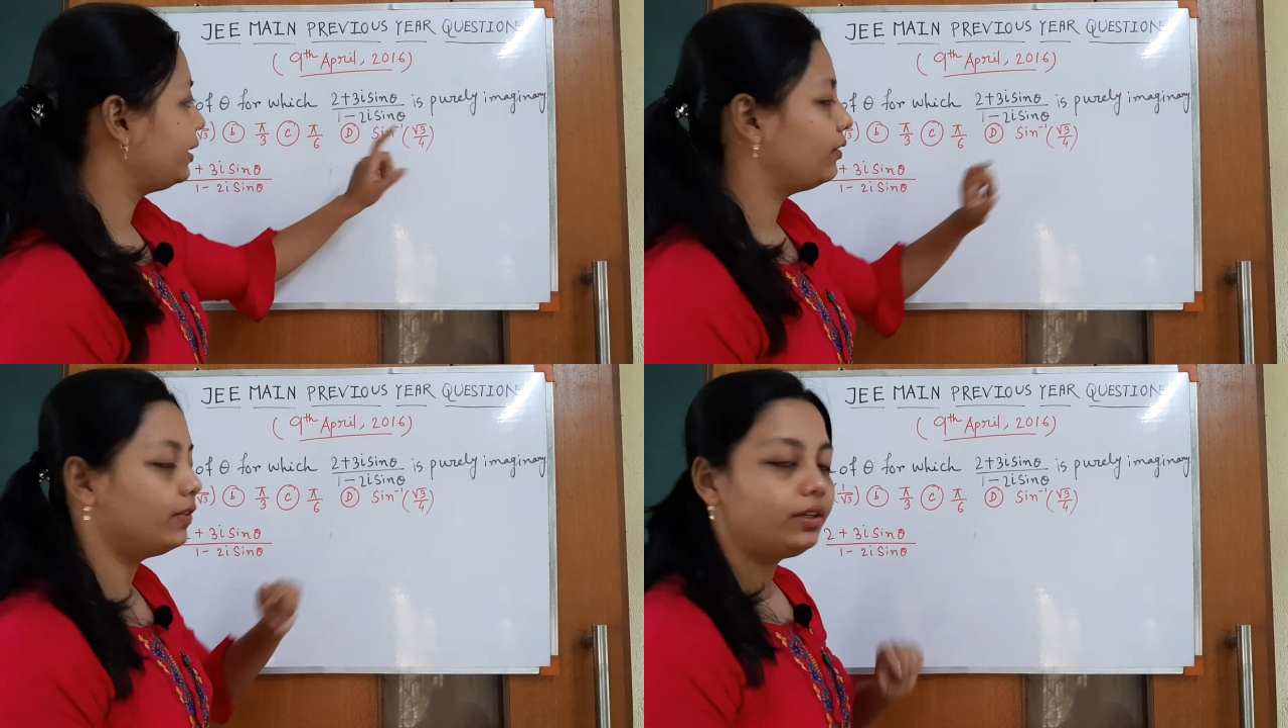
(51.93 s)

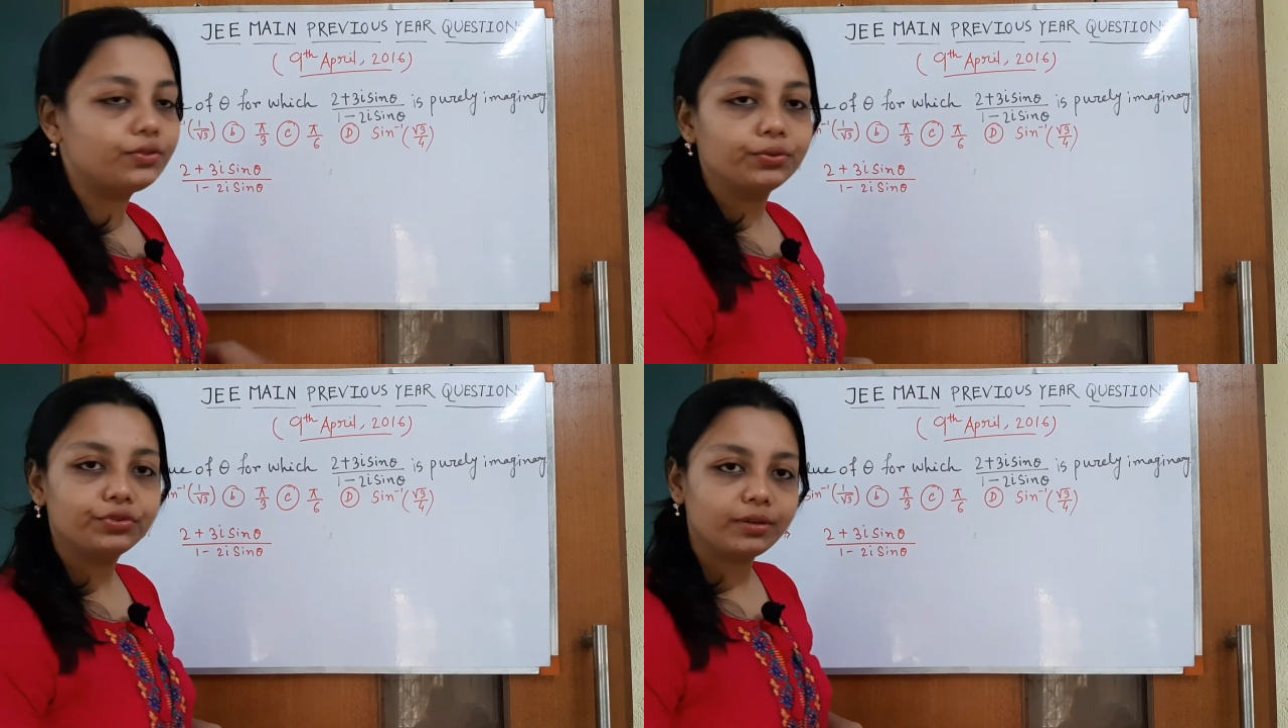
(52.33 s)
inverse
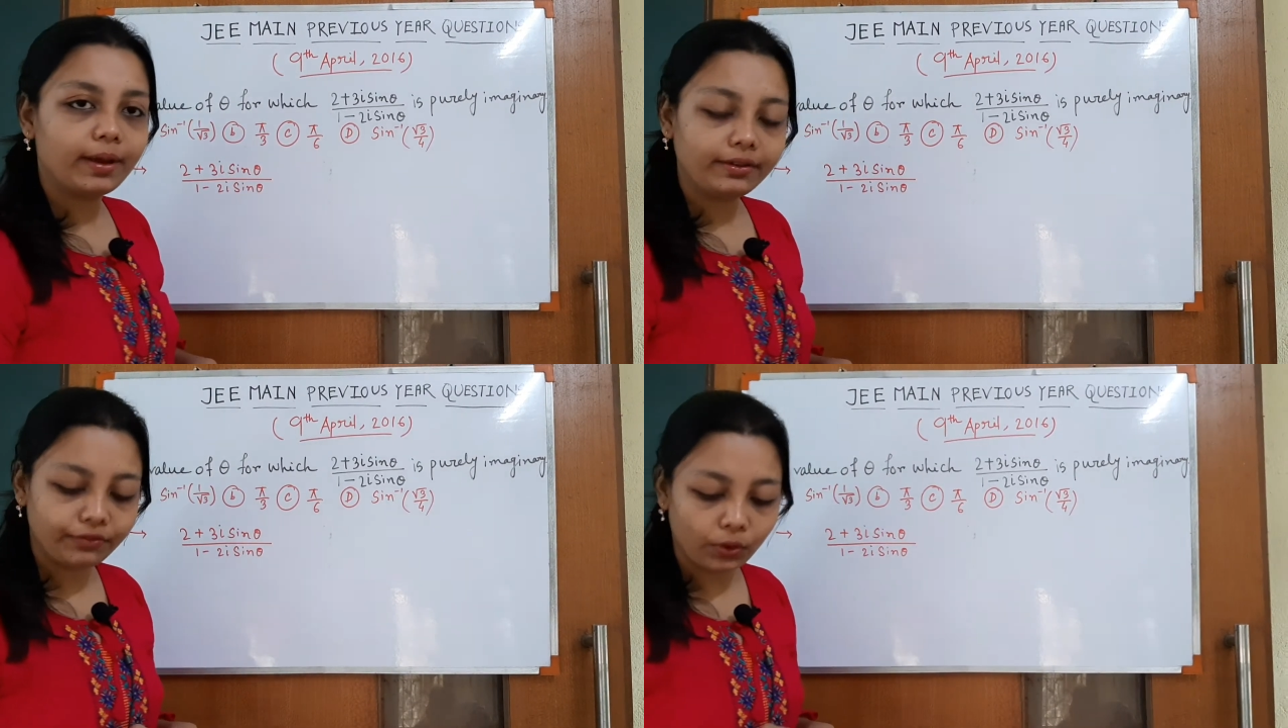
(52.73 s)
root 3
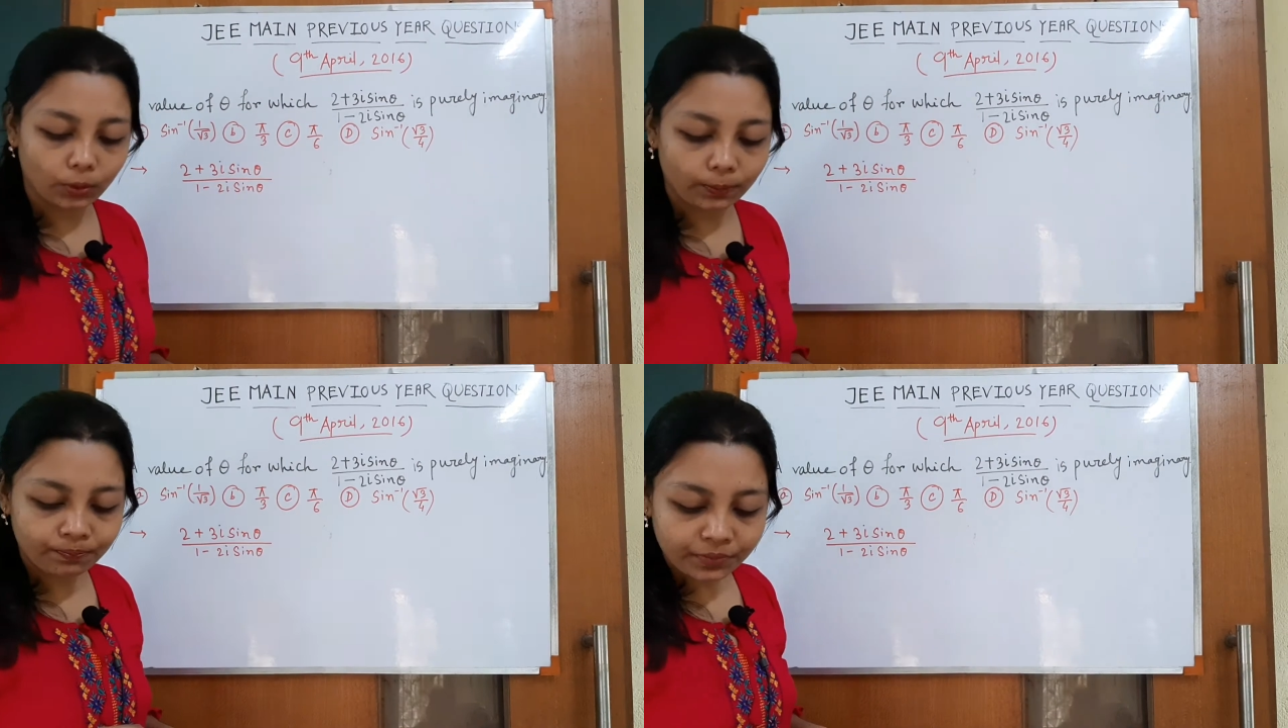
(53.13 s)
by
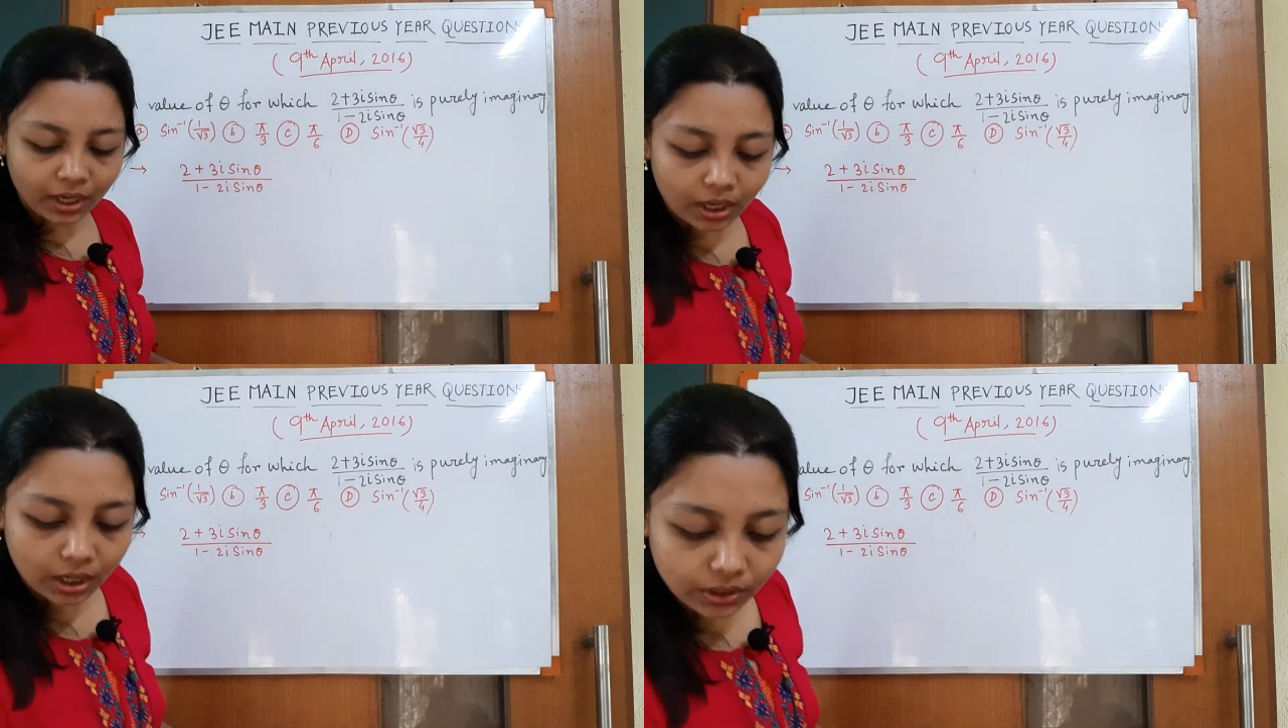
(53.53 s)
4.
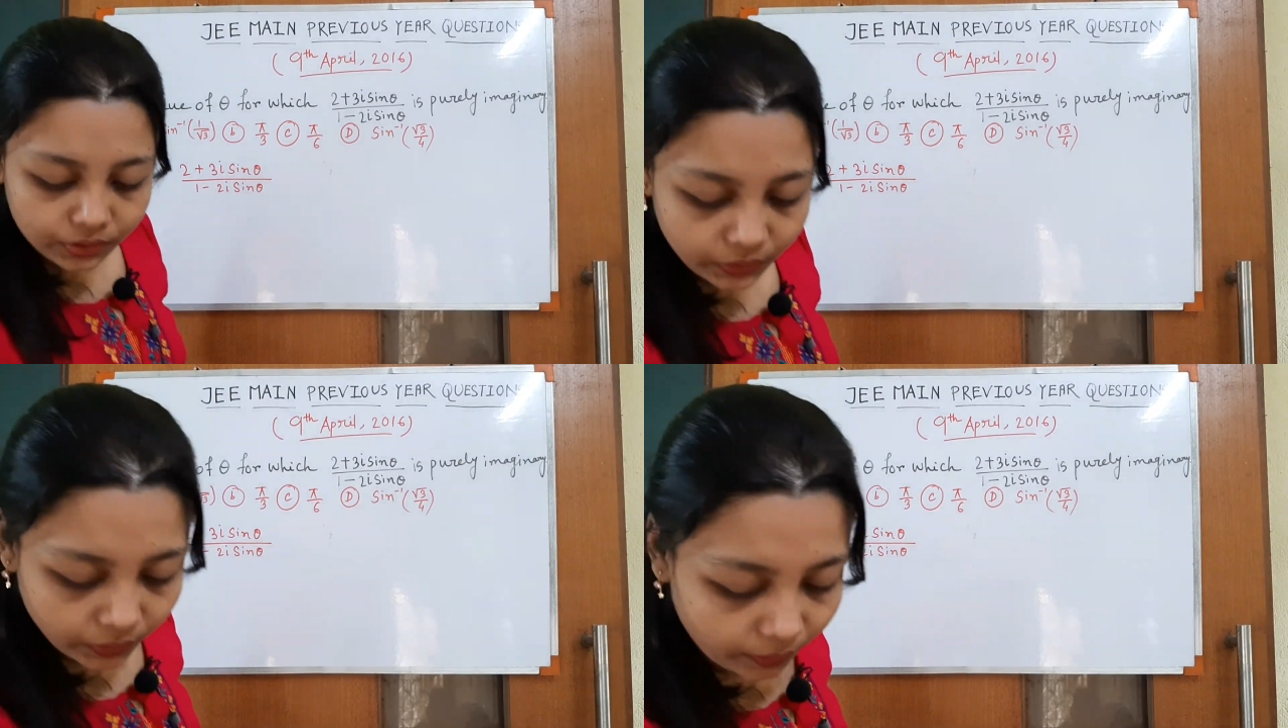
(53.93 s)

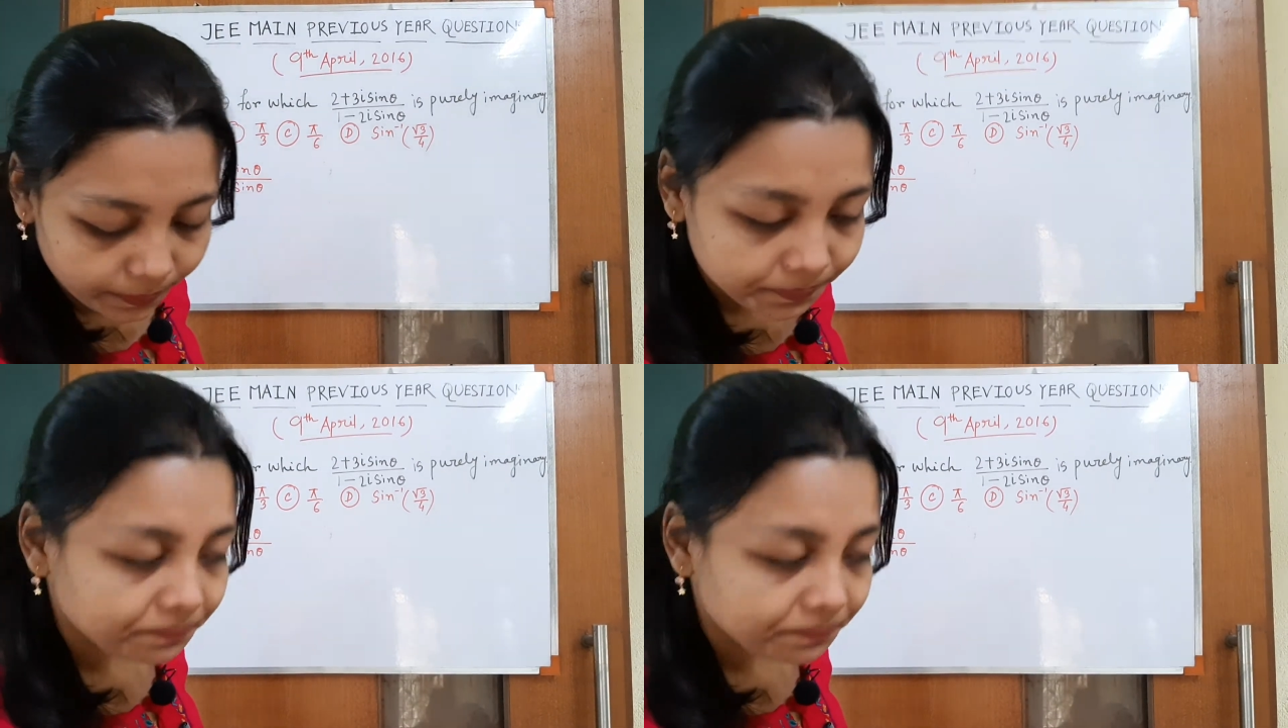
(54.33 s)
So,